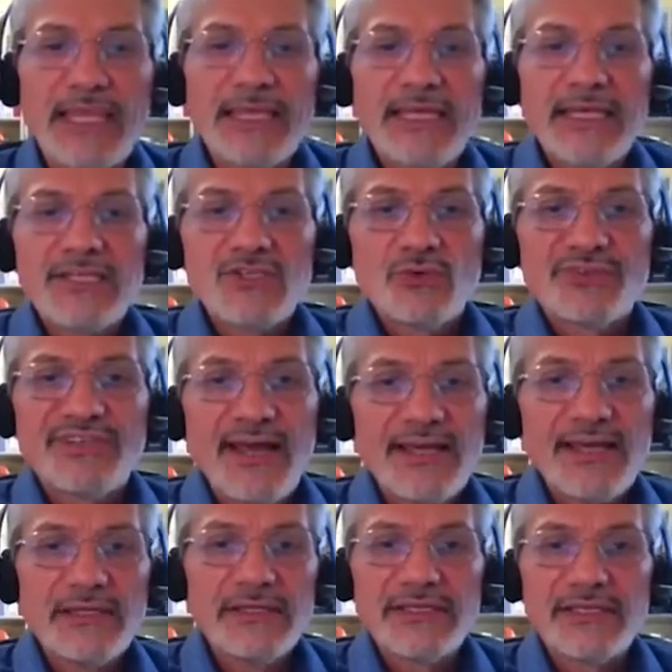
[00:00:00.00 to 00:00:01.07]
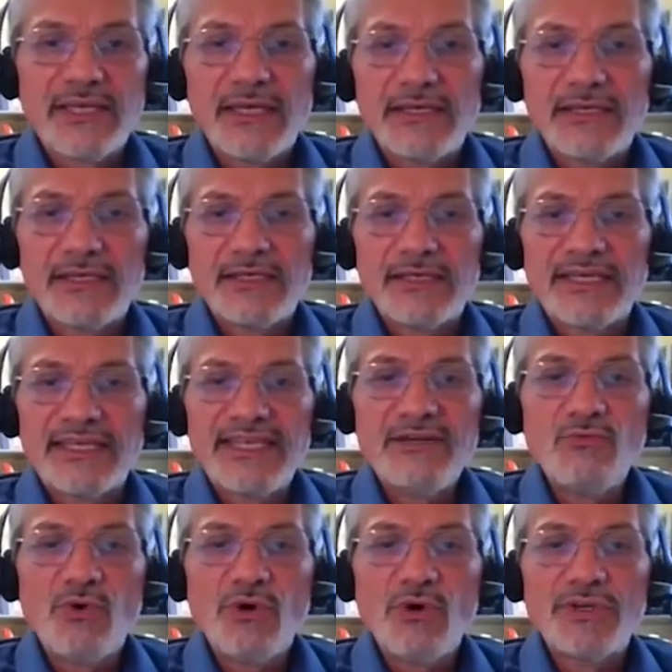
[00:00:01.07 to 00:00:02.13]
So tag and
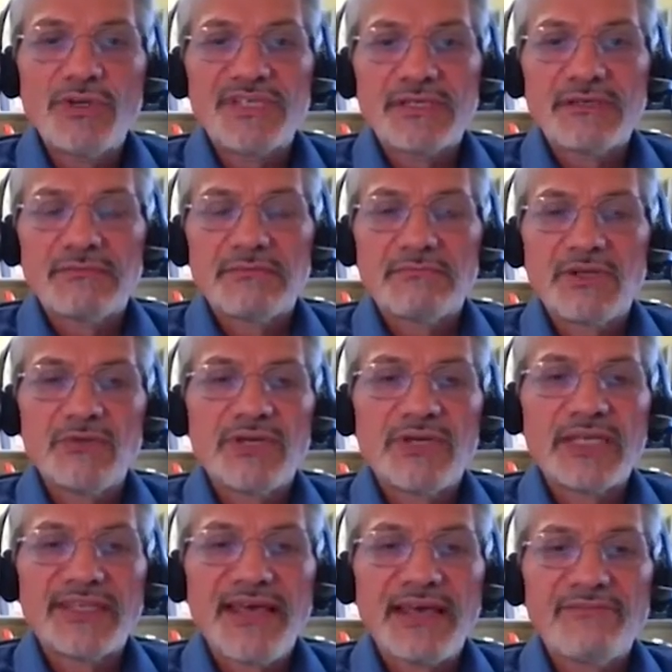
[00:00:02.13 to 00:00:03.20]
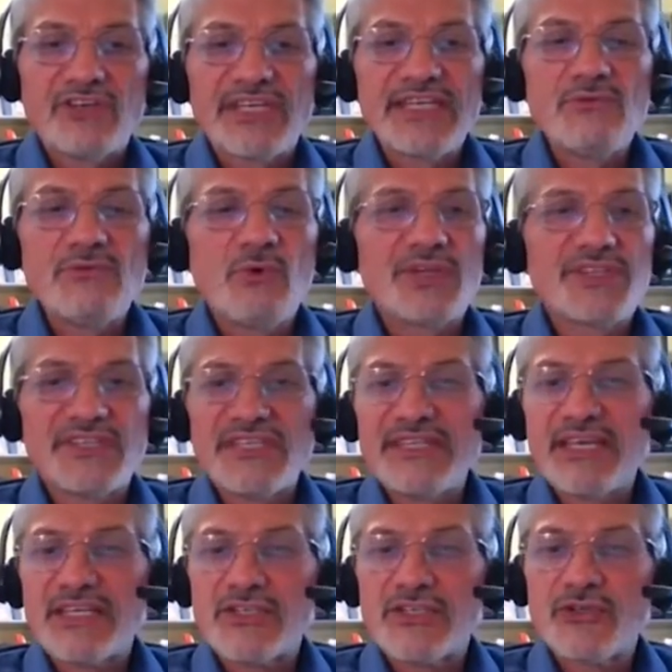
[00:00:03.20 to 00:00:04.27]
keywords. You can tag the keywords and
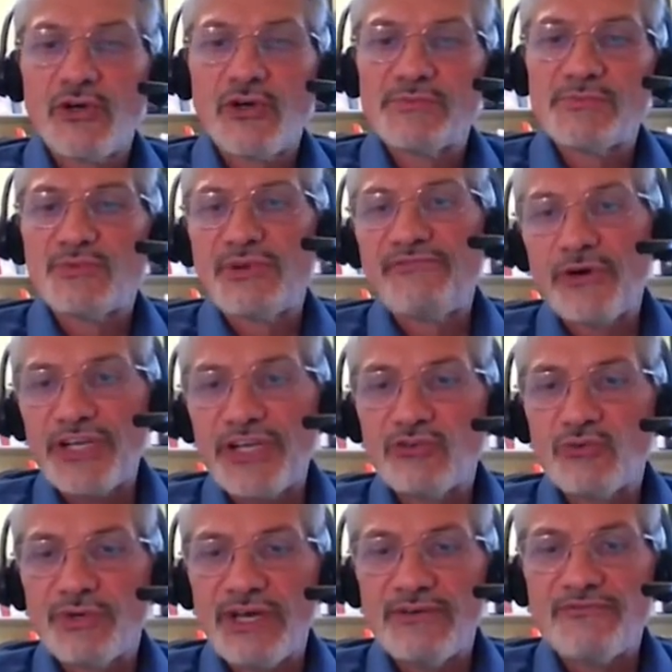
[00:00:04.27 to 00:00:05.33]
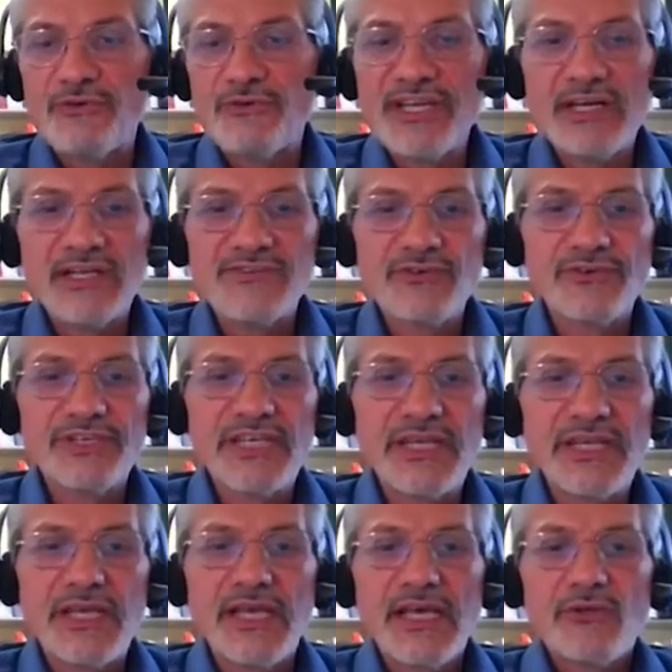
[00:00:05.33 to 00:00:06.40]
index terms referring to an offering glossary.
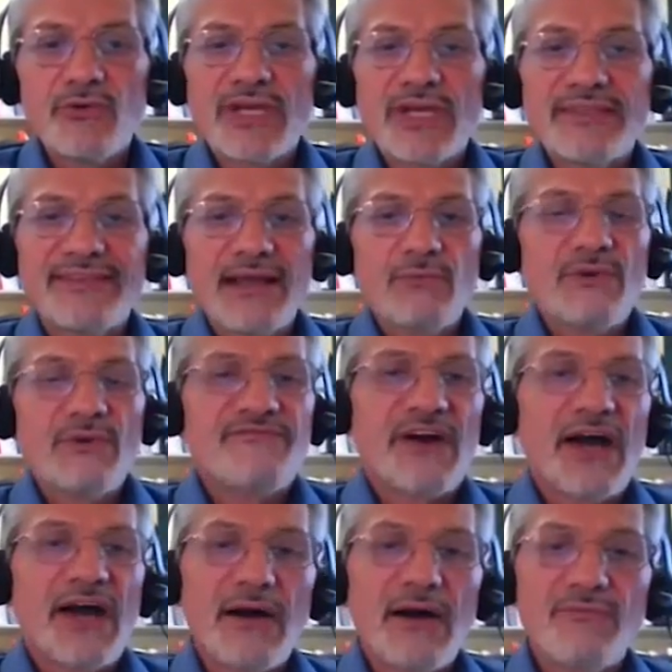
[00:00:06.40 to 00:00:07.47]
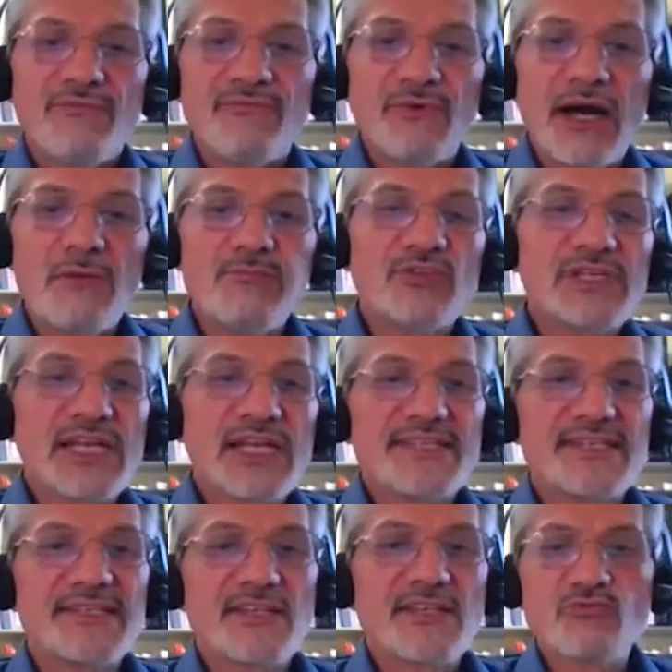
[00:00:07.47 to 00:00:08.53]
You can tag with output
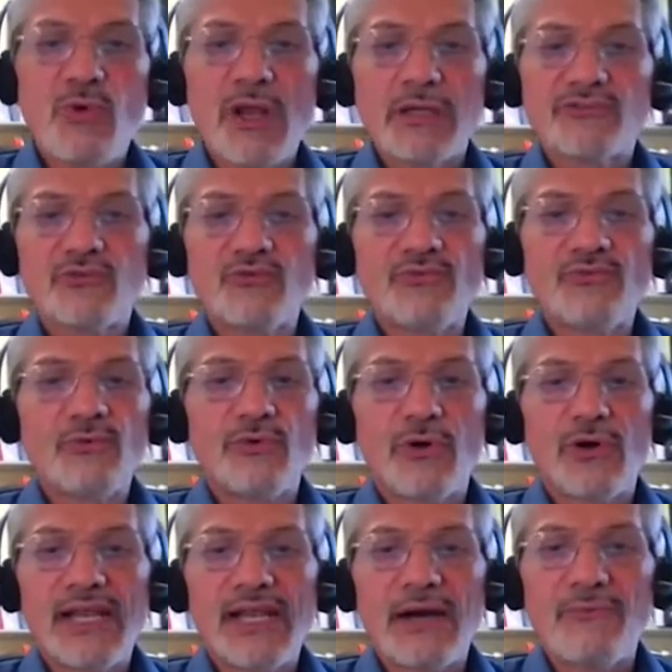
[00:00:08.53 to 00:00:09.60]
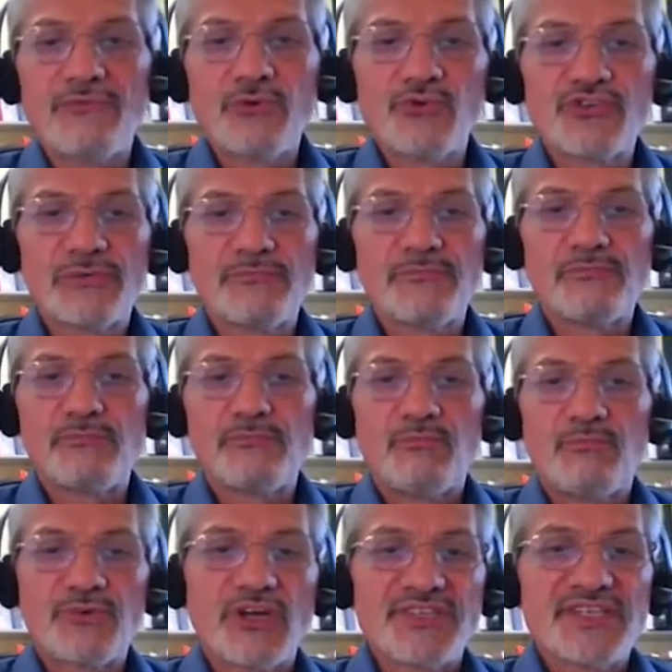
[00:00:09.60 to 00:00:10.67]
classes as well to allow future
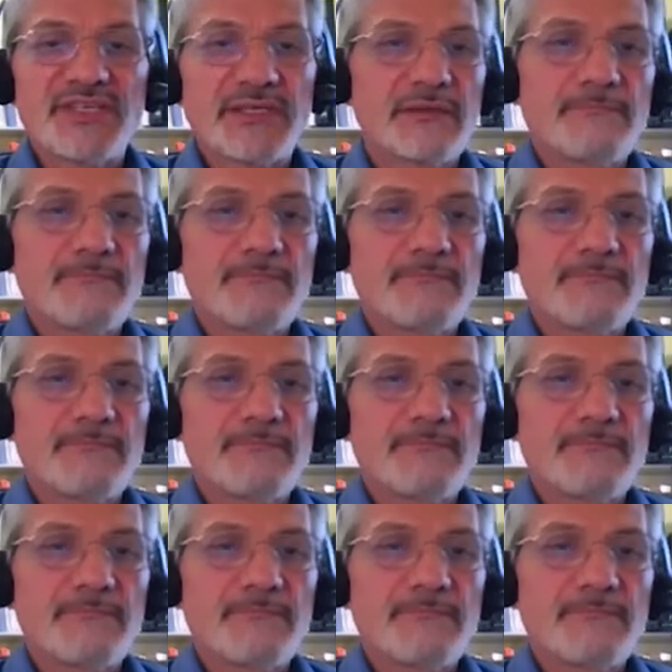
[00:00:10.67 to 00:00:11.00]
processing.